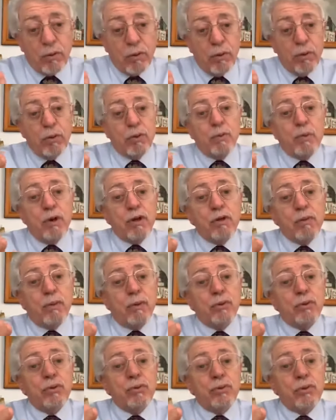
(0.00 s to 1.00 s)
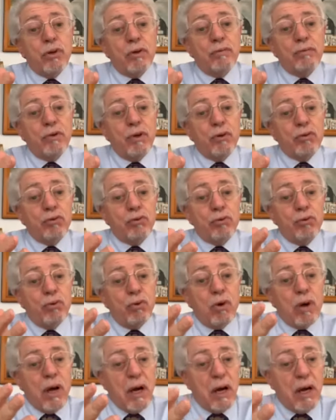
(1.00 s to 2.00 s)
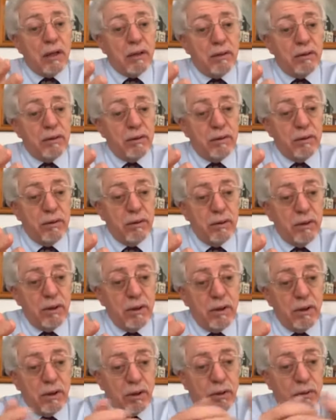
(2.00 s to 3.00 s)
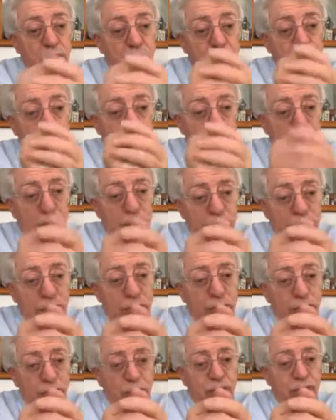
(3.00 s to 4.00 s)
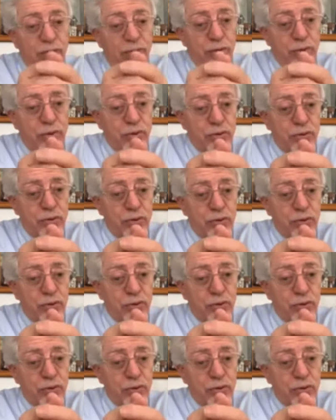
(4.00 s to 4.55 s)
It's possible to serve the true God, creator of the universe,